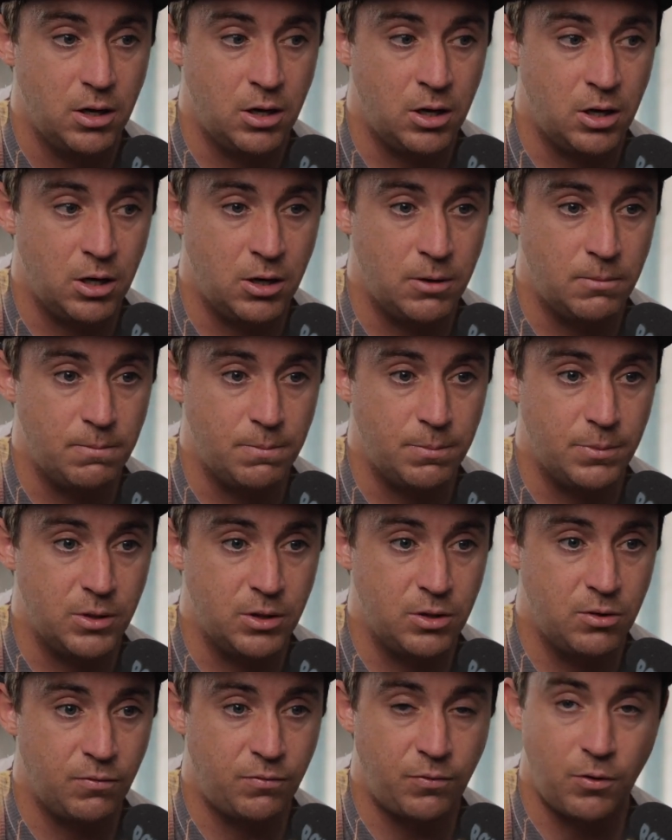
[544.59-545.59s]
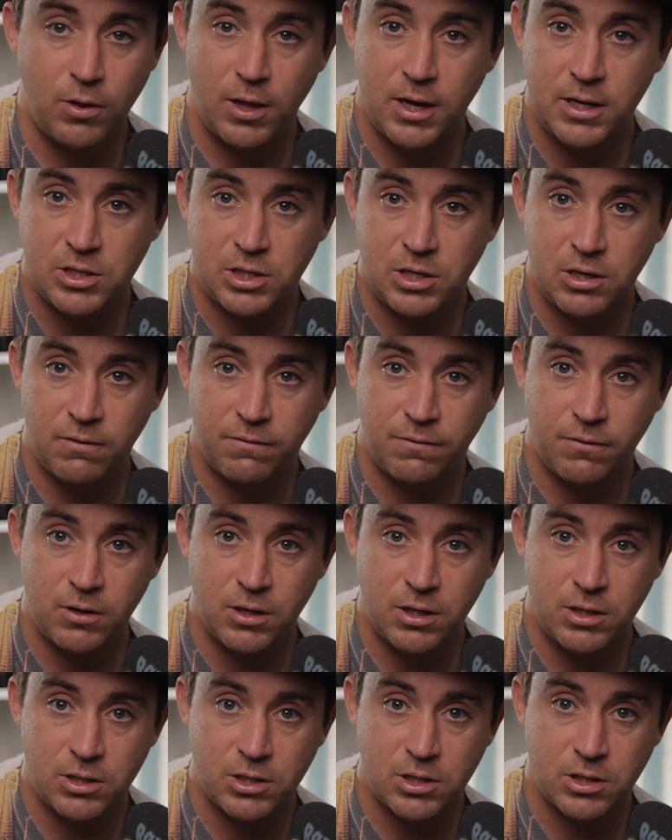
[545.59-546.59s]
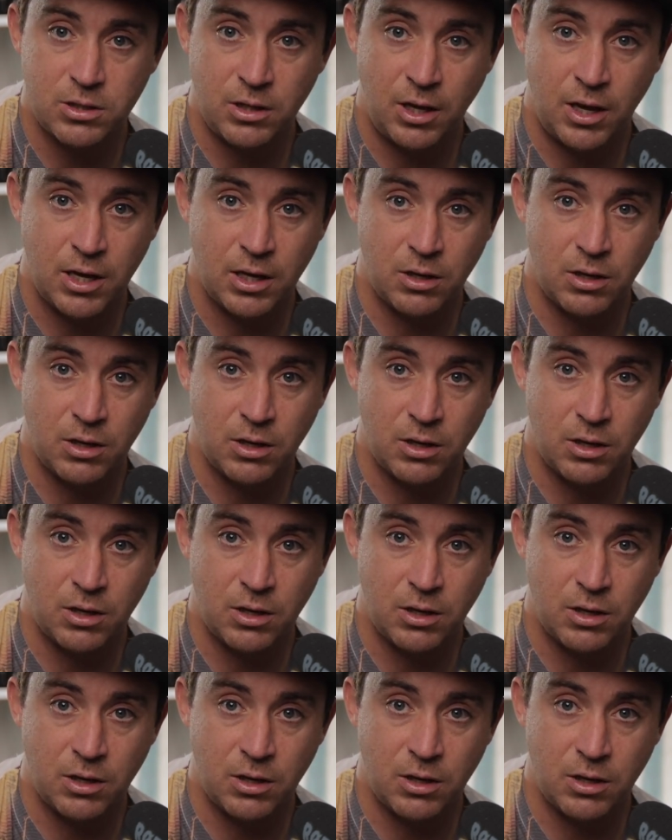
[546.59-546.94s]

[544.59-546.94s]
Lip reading: The full HD footage